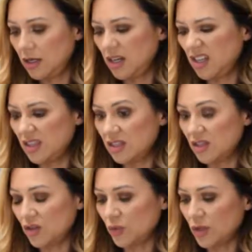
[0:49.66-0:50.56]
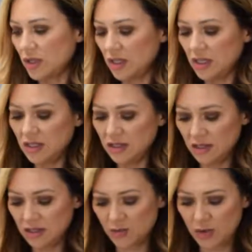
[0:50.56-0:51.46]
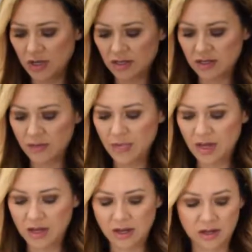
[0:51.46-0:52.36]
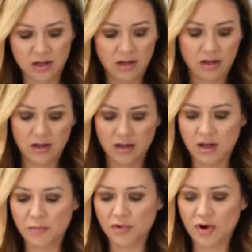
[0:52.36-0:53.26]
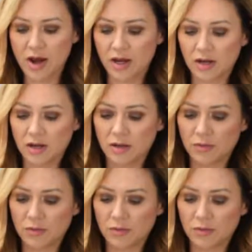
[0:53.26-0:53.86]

And this is one of the easiest ways to make a, a brine.